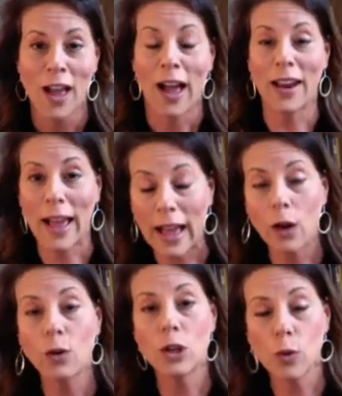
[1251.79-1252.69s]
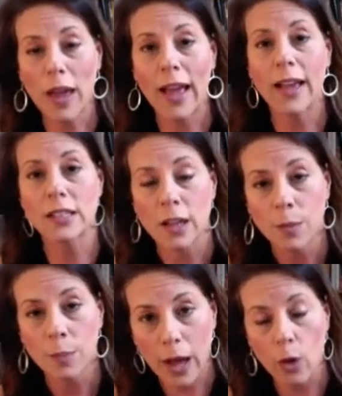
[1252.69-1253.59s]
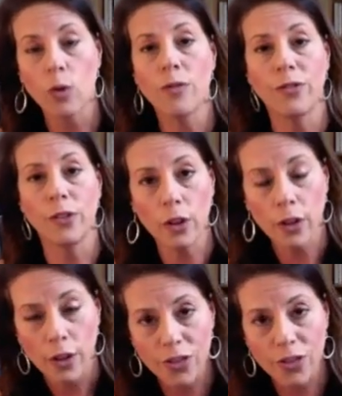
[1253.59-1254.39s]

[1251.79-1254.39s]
on how do you ask powerful,